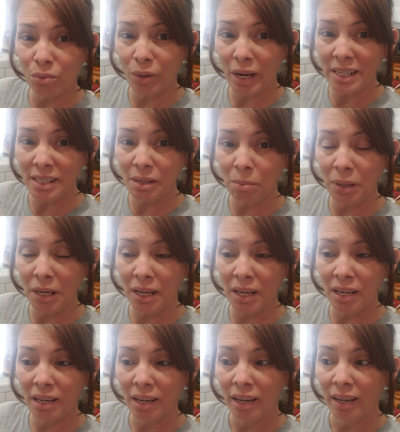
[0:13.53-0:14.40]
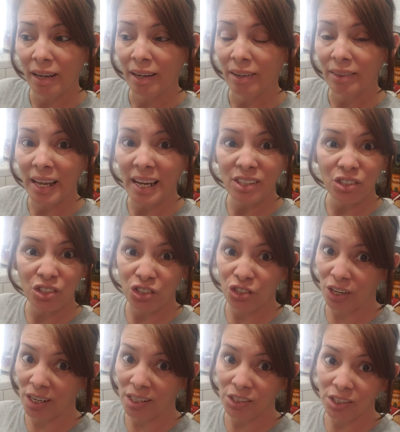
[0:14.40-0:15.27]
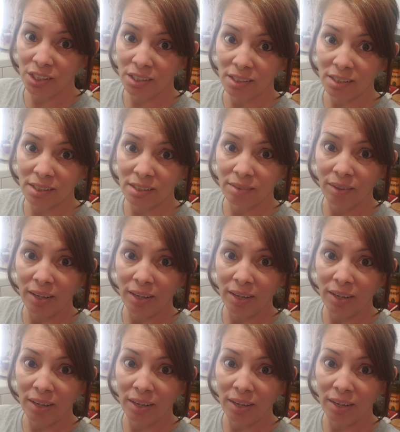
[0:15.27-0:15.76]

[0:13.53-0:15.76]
recipe that stretches.